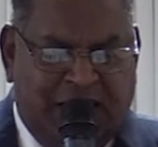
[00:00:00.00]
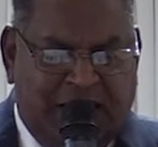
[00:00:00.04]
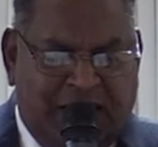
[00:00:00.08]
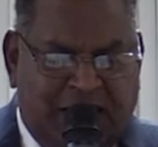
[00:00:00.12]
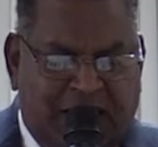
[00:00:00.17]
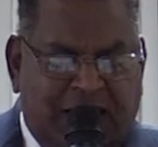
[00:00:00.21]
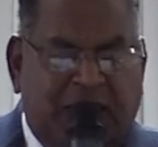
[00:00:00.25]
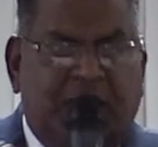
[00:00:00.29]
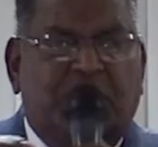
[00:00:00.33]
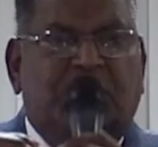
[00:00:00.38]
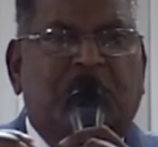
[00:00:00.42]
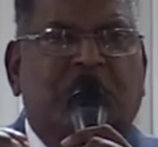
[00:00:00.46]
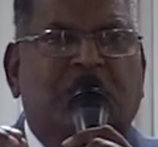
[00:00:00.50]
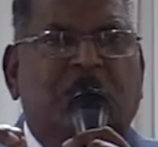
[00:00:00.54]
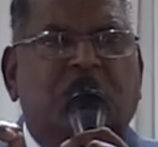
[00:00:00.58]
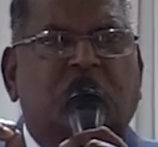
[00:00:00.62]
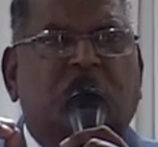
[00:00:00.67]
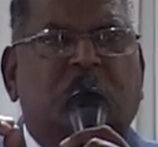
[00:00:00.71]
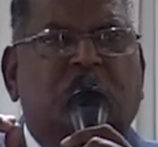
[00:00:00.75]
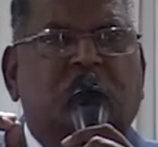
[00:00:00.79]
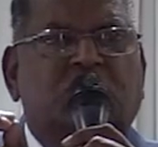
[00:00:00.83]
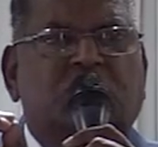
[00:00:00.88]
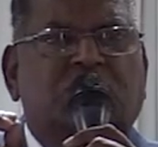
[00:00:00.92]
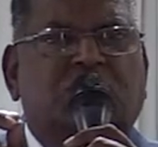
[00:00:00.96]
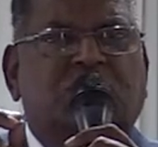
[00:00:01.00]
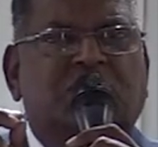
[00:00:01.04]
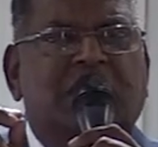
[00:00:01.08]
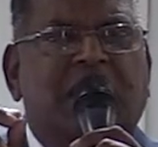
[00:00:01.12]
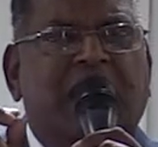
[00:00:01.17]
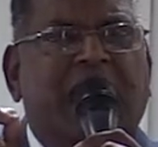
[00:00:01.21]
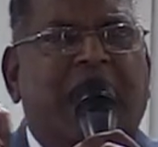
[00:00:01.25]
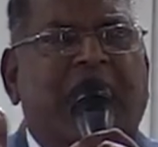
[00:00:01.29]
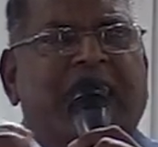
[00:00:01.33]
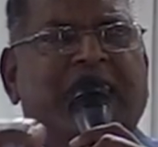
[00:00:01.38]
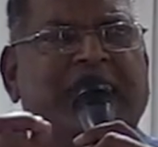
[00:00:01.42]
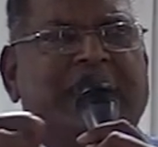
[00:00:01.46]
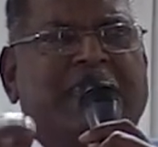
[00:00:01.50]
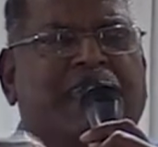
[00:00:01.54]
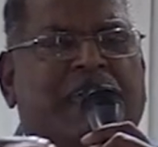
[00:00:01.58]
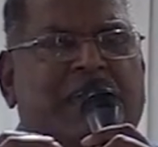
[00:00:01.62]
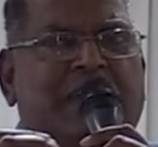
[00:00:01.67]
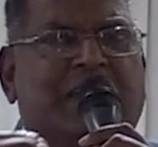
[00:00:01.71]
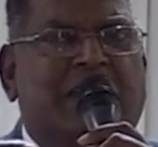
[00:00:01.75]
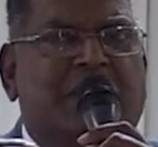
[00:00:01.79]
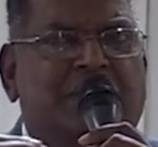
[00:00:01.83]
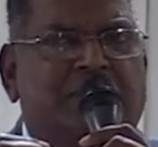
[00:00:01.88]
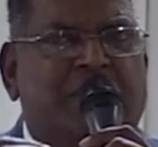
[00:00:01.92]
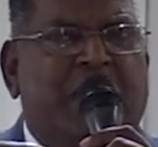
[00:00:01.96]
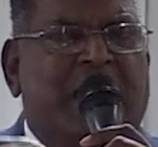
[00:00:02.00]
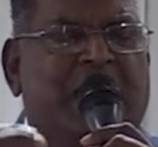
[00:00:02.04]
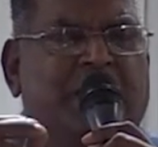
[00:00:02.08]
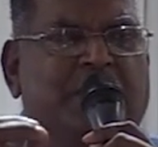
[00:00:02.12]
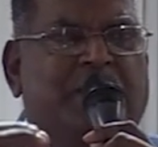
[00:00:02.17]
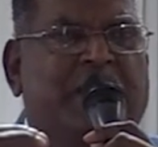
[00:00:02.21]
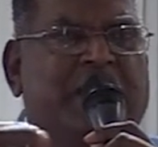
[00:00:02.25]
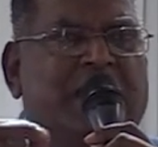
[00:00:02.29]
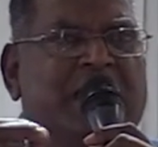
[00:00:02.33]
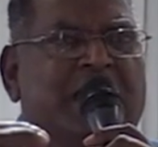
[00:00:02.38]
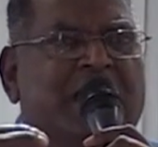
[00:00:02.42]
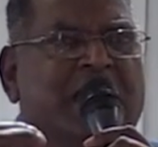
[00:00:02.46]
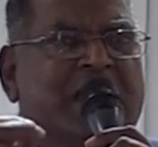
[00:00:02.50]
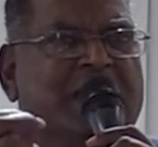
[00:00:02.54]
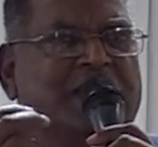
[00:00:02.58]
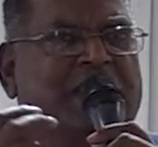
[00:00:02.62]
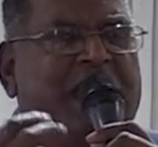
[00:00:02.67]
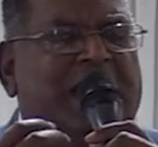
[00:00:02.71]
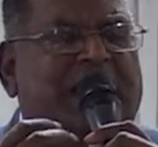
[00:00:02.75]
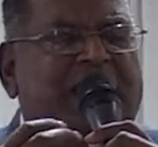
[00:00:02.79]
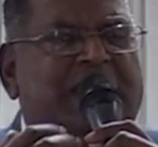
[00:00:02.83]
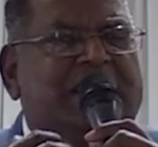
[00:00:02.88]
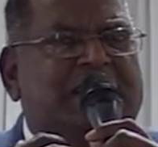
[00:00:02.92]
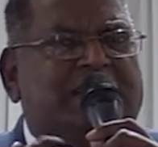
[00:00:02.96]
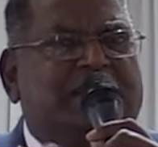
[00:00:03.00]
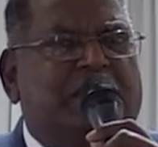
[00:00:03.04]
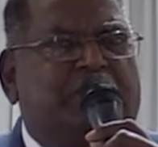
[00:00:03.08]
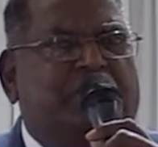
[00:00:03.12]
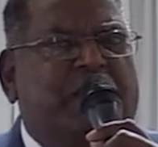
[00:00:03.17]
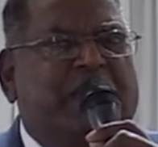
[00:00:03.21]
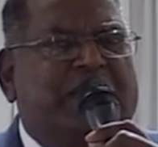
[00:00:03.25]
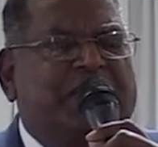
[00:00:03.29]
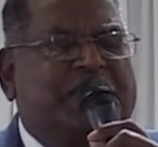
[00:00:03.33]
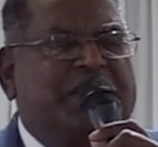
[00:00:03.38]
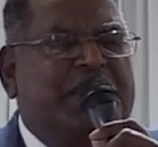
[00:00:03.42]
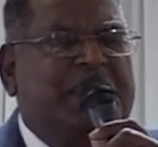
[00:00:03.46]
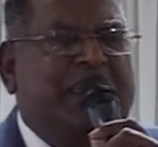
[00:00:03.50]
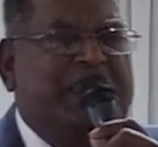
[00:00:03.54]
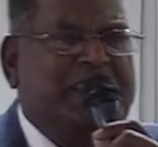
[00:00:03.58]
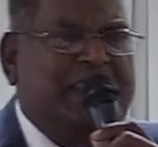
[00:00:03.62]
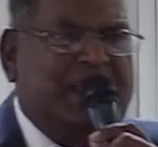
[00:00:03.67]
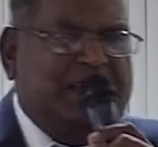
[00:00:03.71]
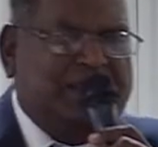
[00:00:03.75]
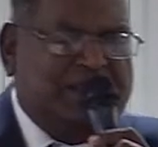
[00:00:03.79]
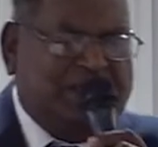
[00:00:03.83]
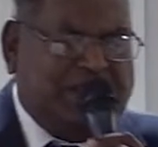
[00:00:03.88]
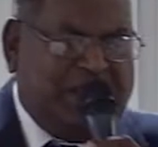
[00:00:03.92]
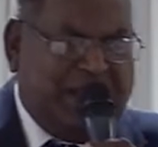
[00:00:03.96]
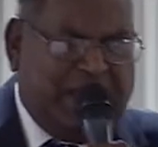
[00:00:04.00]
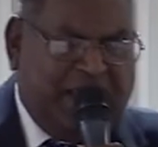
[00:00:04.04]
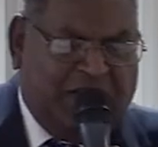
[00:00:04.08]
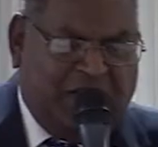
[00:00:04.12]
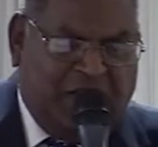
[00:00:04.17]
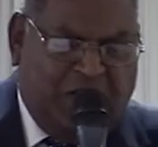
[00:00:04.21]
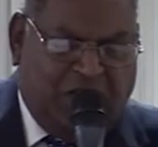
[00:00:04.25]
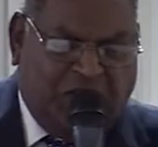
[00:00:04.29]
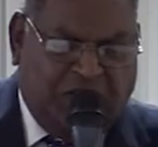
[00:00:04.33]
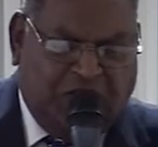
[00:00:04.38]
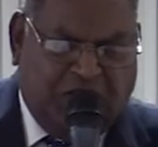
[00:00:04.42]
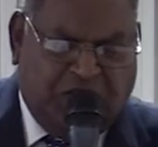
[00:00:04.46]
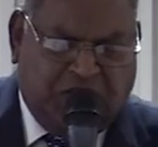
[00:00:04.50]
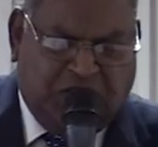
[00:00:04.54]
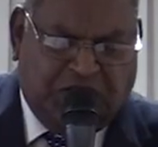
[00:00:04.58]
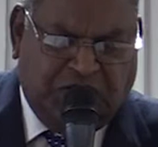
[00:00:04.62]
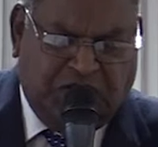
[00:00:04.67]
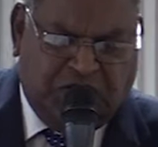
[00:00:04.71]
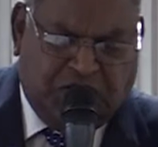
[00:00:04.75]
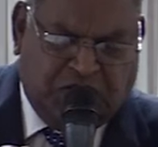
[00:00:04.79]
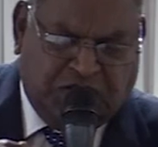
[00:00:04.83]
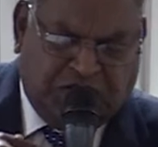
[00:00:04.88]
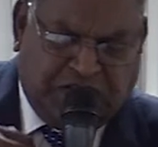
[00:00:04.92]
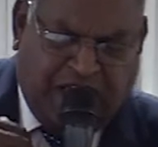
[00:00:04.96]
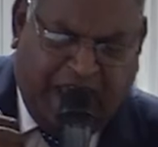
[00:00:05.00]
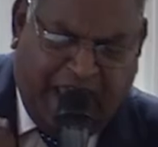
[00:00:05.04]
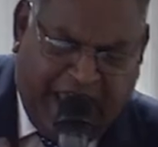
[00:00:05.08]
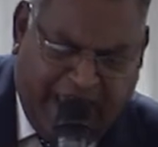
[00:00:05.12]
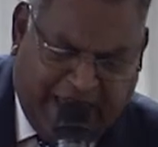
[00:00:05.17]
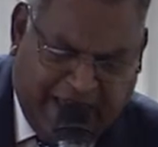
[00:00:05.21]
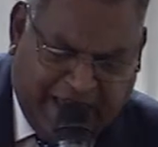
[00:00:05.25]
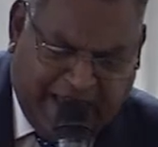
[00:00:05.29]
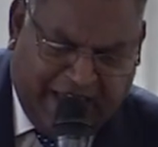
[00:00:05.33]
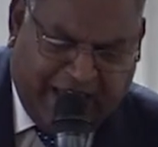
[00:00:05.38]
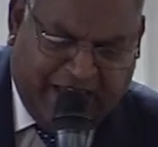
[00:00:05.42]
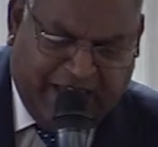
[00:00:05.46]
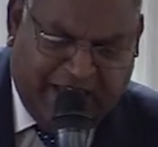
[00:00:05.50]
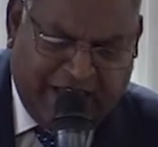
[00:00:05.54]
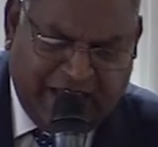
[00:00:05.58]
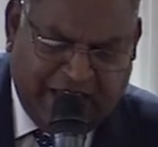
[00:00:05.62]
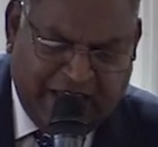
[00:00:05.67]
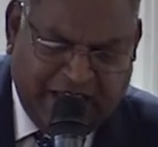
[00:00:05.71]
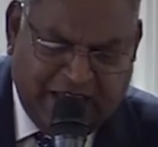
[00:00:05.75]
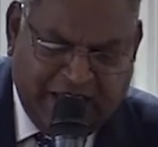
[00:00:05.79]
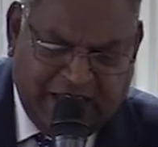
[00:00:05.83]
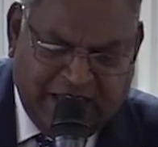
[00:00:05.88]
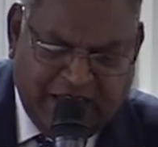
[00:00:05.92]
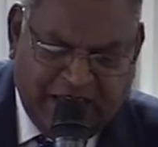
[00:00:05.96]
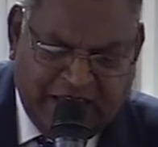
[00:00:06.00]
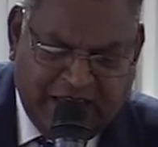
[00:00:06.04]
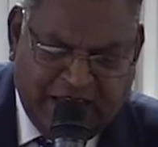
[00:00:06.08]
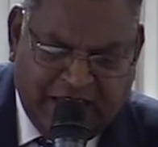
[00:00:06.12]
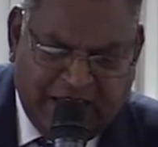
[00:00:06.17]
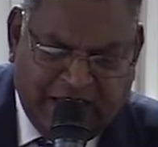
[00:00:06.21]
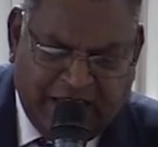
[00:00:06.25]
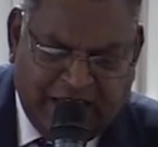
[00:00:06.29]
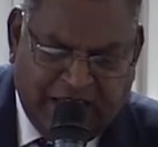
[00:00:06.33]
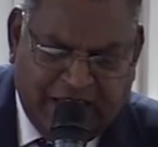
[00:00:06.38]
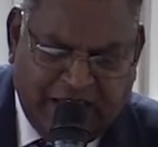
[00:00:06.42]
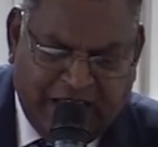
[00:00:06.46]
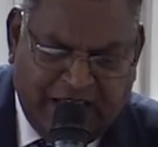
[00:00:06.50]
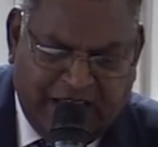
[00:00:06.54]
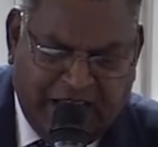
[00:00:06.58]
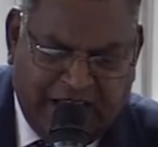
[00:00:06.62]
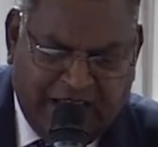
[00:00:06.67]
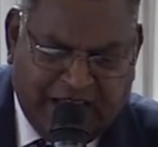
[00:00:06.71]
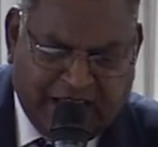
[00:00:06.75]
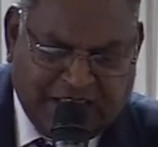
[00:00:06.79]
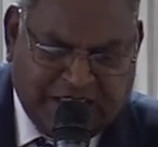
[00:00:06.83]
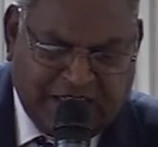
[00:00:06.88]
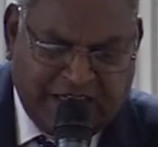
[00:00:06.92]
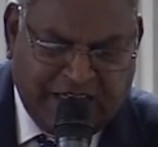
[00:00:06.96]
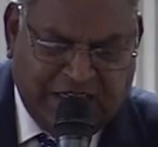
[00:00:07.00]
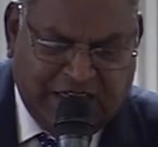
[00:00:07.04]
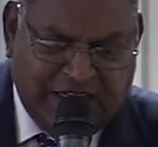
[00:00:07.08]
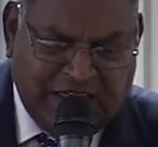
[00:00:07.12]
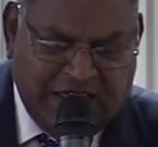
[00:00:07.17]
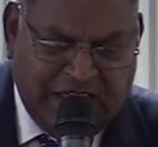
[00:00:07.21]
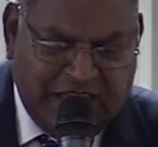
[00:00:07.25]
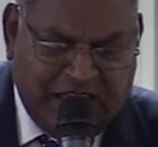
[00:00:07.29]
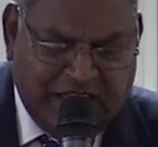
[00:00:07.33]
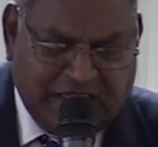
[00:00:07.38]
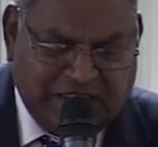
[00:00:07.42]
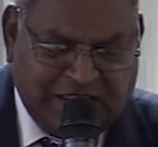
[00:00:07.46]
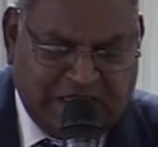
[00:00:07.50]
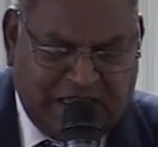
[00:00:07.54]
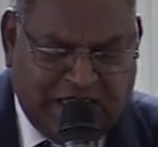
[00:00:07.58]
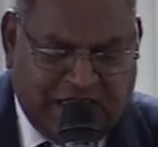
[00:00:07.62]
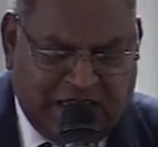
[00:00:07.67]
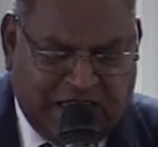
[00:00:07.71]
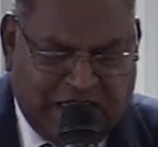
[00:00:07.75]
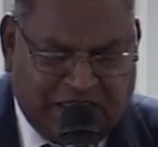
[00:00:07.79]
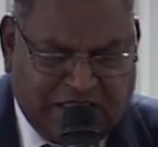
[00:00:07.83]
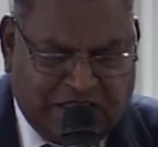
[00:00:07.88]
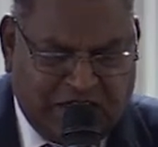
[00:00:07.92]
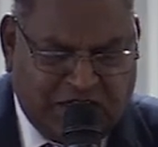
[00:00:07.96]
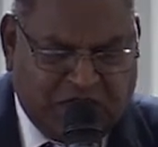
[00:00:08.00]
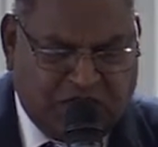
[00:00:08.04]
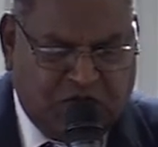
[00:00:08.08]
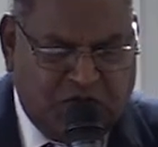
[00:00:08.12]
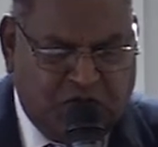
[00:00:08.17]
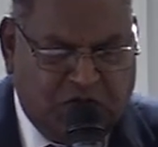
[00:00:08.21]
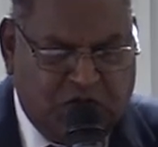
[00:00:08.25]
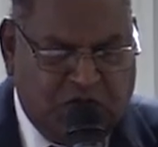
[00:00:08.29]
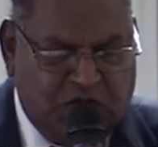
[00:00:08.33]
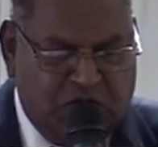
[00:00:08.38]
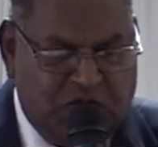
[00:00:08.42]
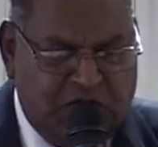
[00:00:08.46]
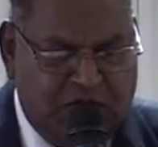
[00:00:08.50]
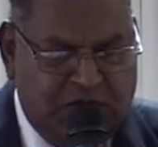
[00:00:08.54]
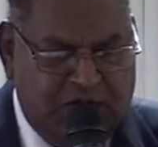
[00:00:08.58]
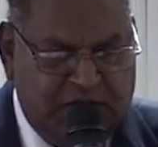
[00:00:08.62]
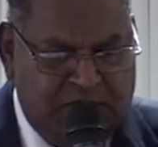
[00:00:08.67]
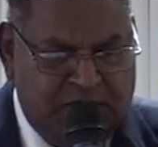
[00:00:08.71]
He will use anger. Maybe that is the big thing that's sitting on you, and use anger as a tool.